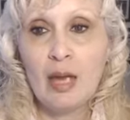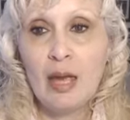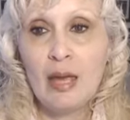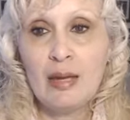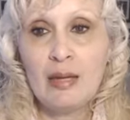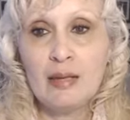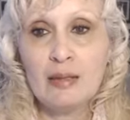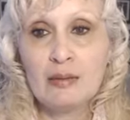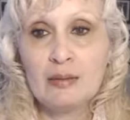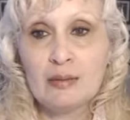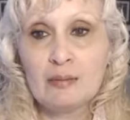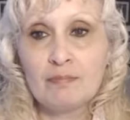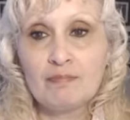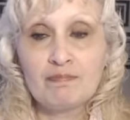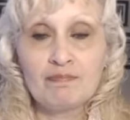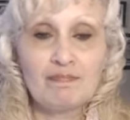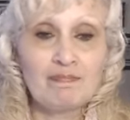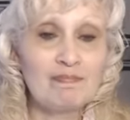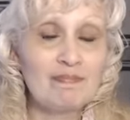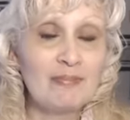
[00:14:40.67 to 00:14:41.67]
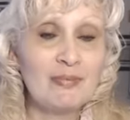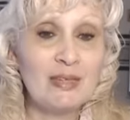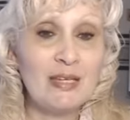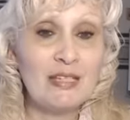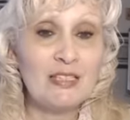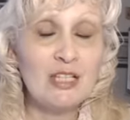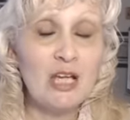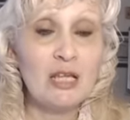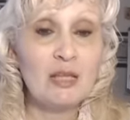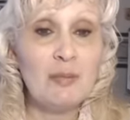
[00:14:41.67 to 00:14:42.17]
And
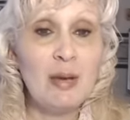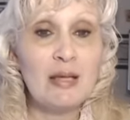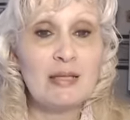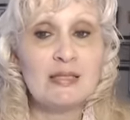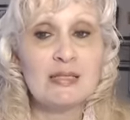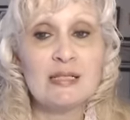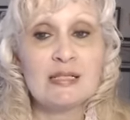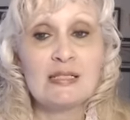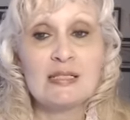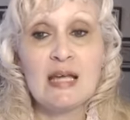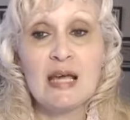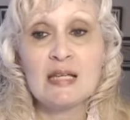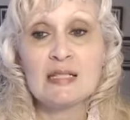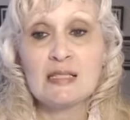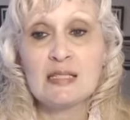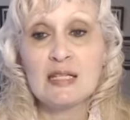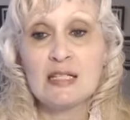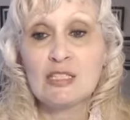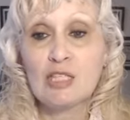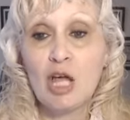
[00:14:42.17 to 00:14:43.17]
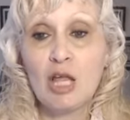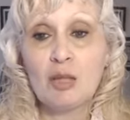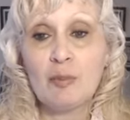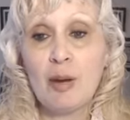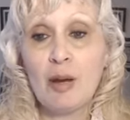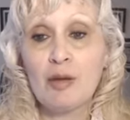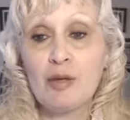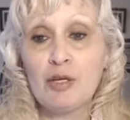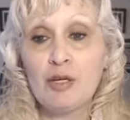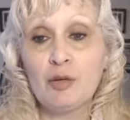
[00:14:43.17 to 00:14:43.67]
it's all about success and it's all
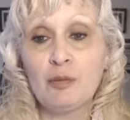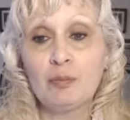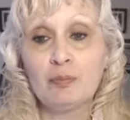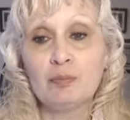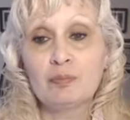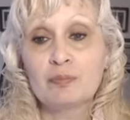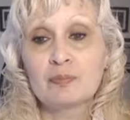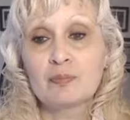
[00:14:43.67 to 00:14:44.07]
about you.